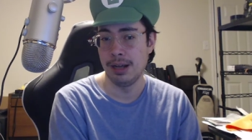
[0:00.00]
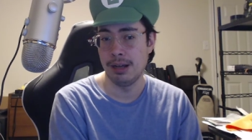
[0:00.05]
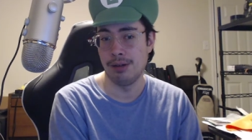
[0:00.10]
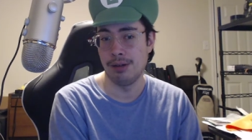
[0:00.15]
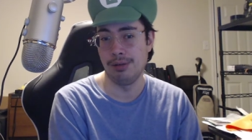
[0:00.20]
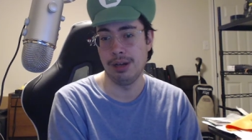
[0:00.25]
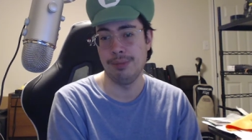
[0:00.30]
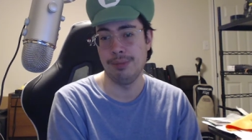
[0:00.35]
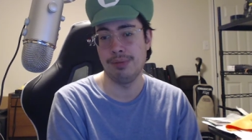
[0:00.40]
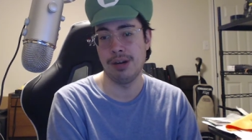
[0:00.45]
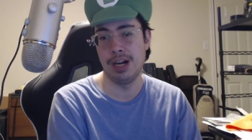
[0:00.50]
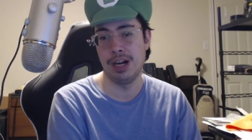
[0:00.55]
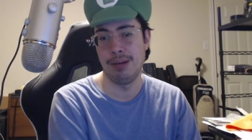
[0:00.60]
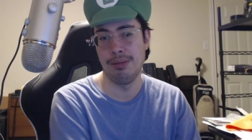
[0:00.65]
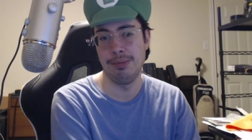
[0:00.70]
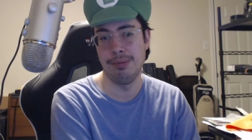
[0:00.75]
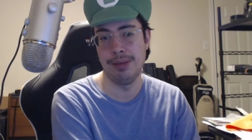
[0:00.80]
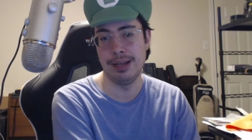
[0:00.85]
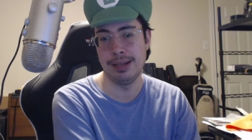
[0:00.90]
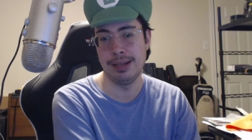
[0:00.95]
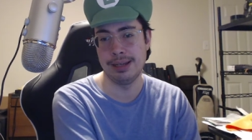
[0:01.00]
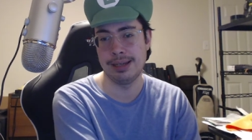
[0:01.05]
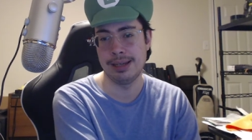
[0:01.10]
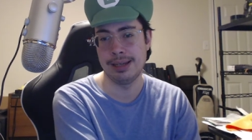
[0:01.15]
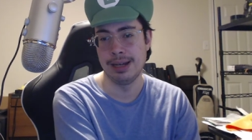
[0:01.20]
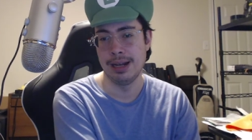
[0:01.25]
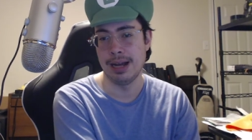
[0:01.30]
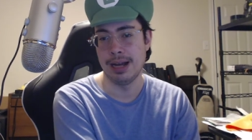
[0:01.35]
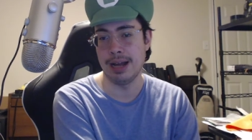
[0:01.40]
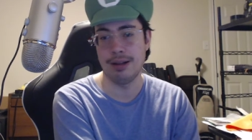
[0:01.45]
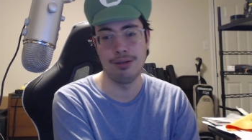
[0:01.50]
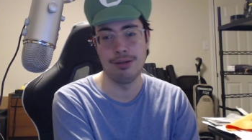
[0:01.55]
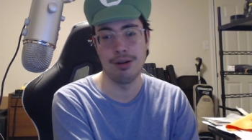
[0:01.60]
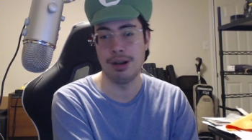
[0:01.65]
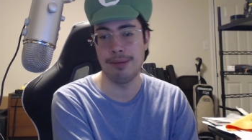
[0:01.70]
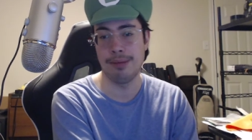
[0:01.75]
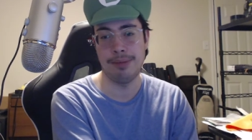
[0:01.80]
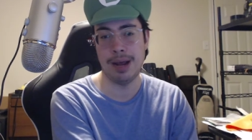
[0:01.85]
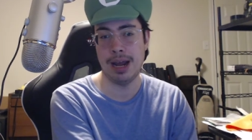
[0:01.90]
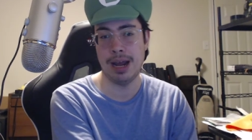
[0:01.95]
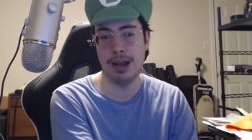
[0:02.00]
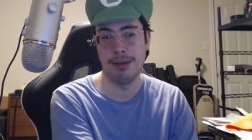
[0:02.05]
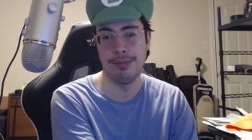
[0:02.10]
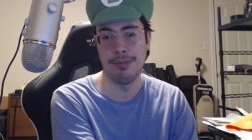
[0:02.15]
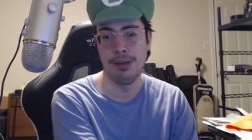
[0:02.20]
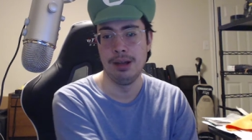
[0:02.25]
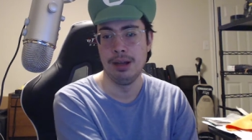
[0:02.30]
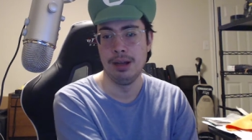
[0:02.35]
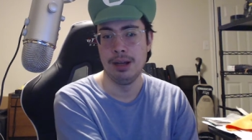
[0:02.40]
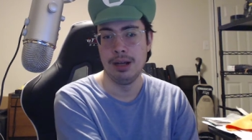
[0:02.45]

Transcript: Only problem is I couldn't pay him